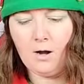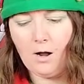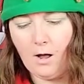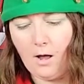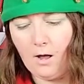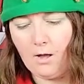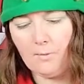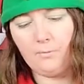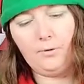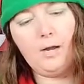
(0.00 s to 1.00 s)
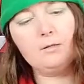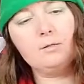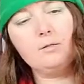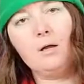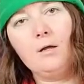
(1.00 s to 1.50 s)
I
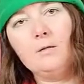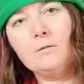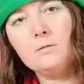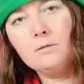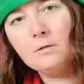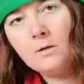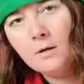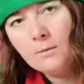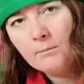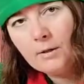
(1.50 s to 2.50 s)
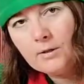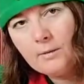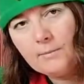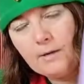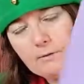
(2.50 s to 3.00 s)
press, and my
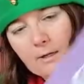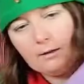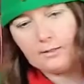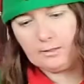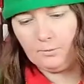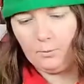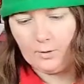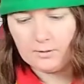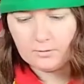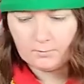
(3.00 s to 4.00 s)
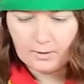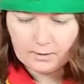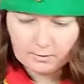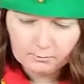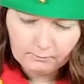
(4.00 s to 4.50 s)
thumb gave it a little point, so I'm kind of
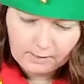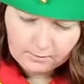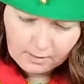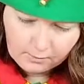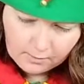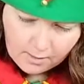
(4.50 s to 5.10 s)
going to round out